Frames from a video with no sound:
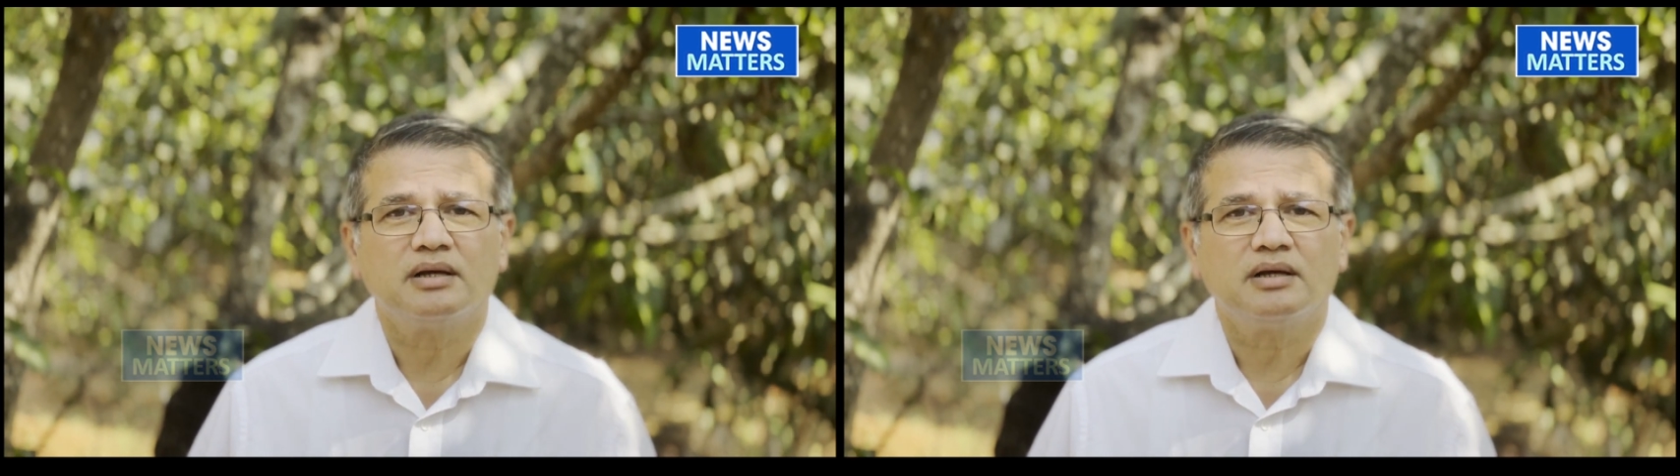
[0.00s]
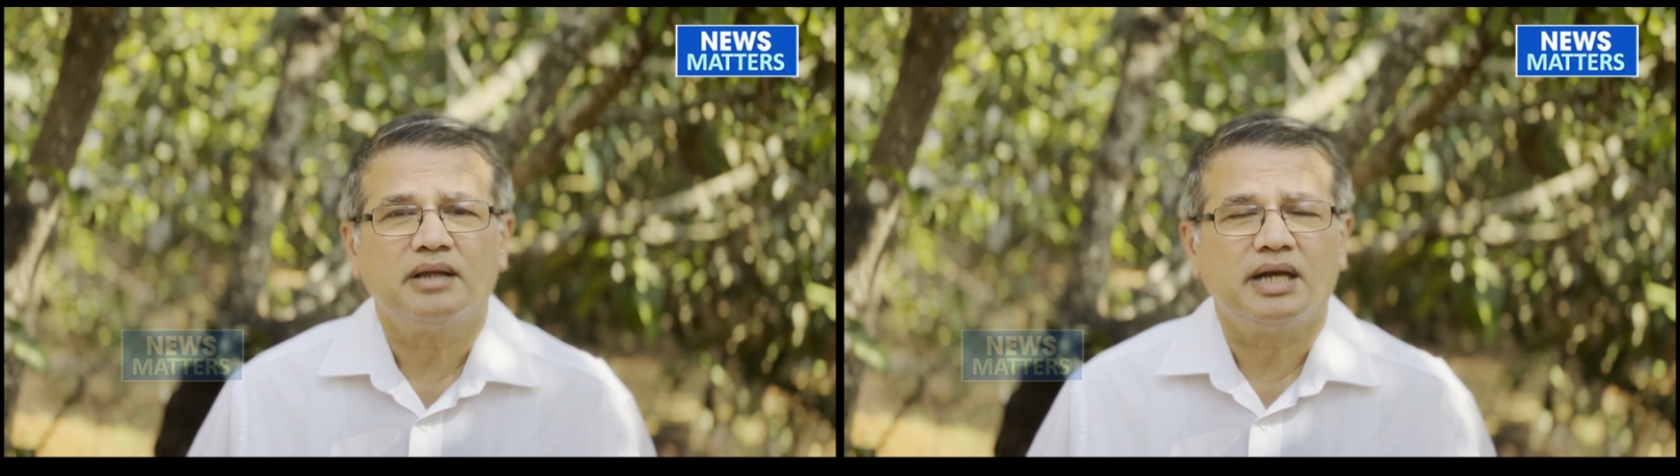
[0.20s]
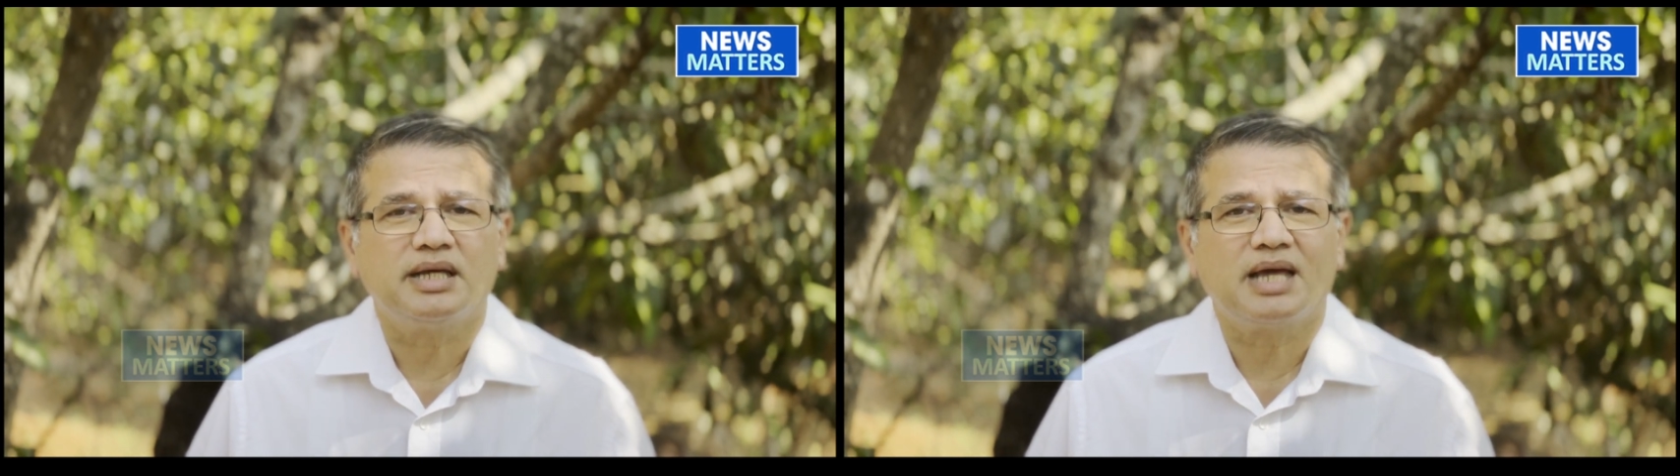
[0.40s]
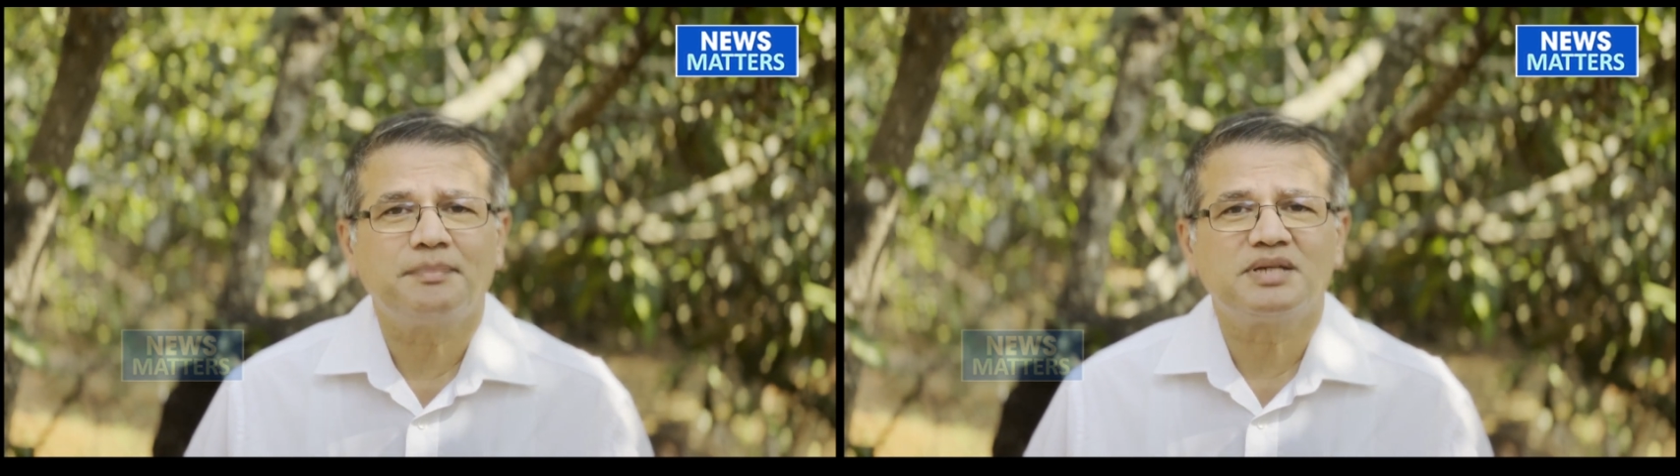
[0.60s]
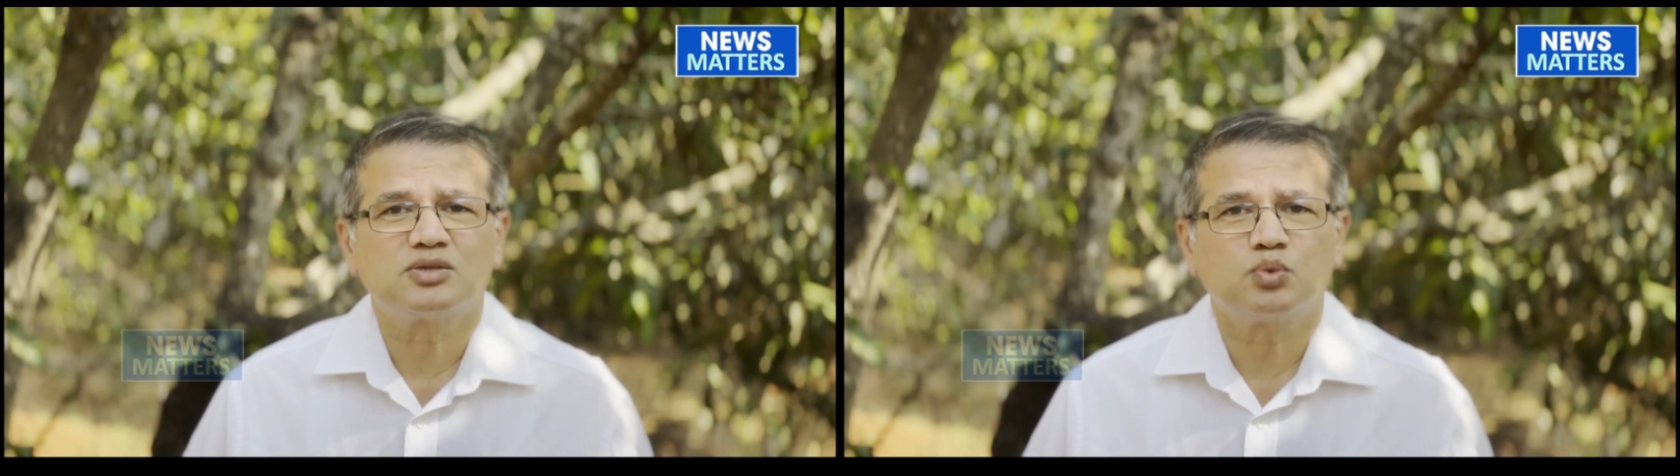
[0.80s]
that he kept
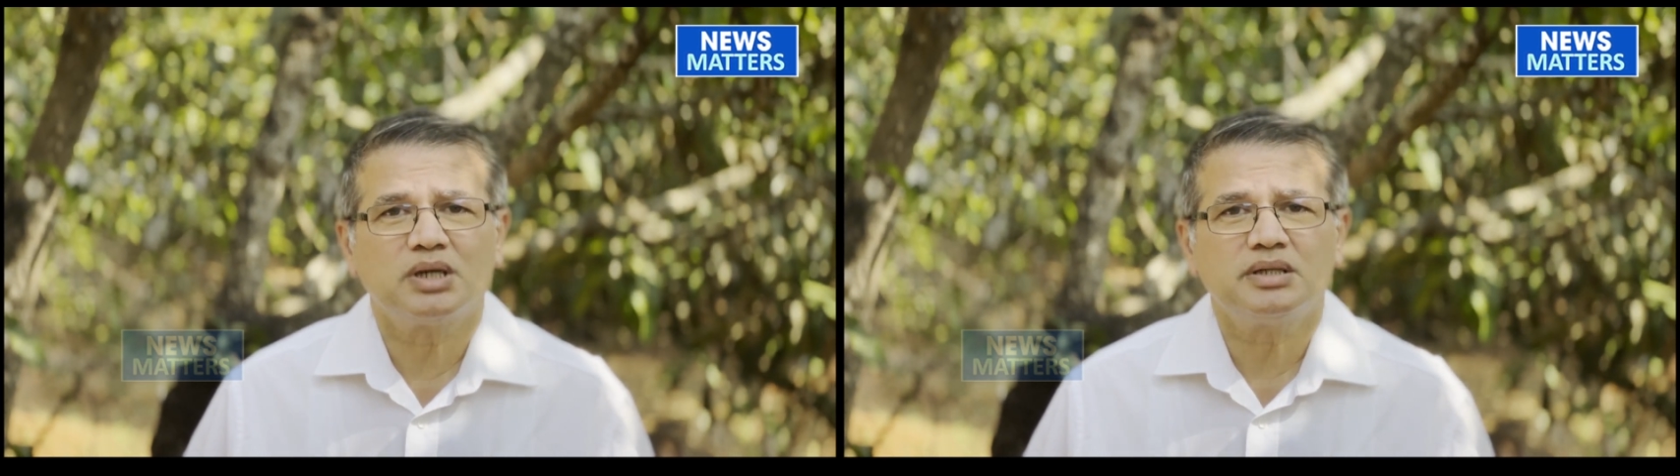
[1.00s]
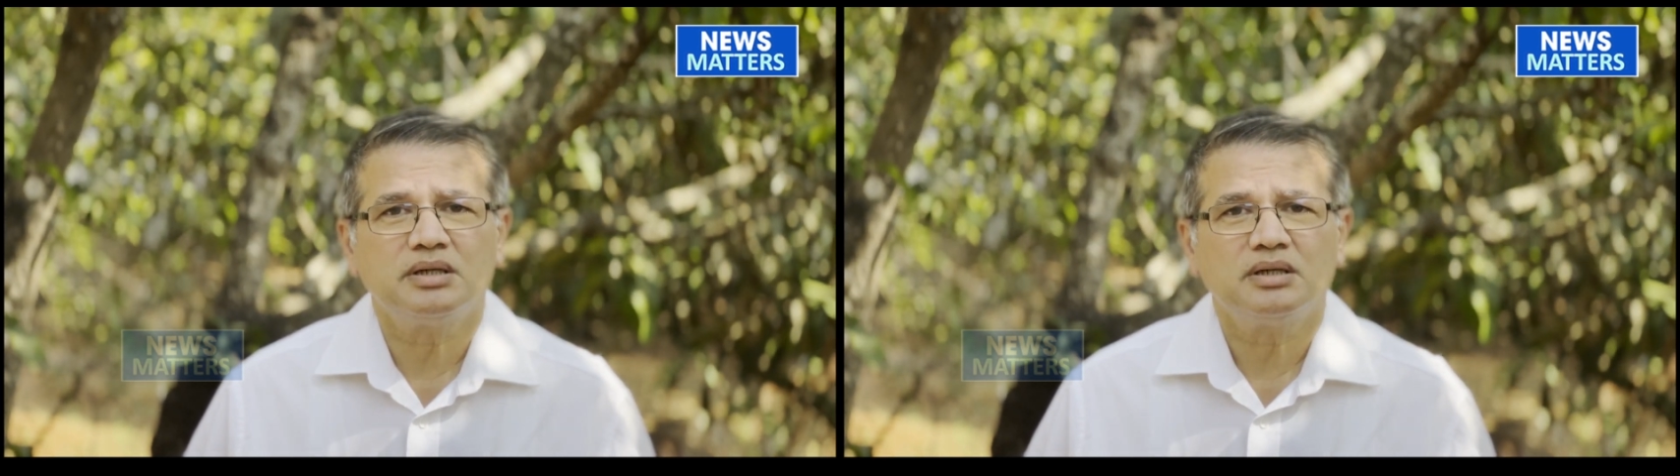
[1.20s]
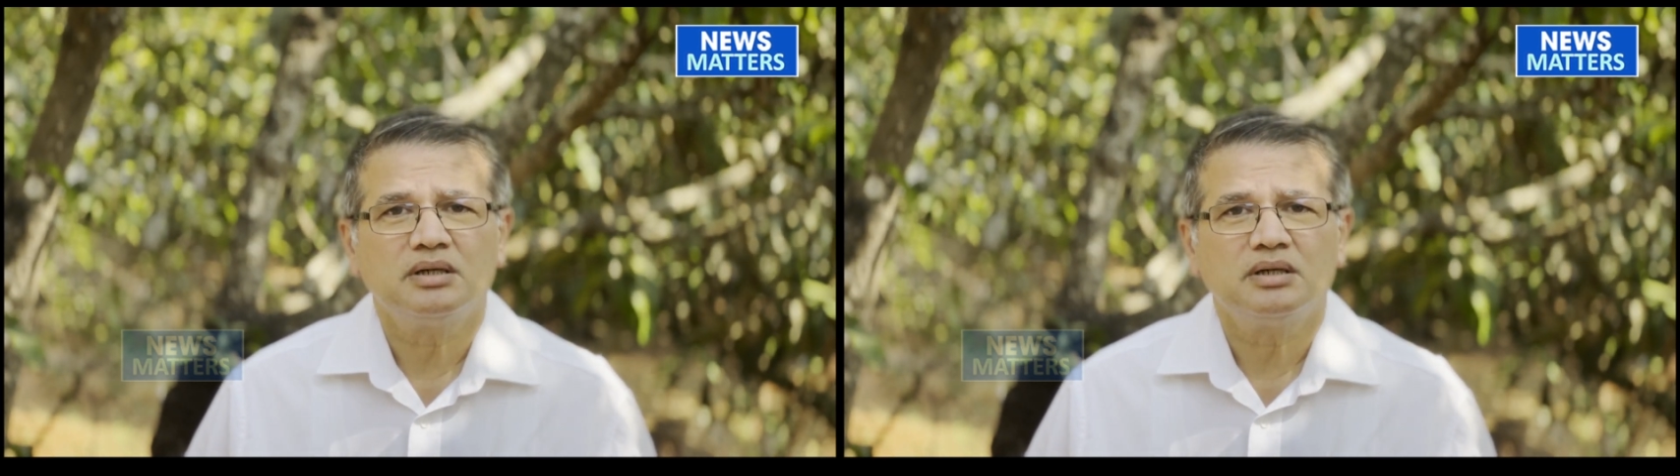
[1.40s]
his word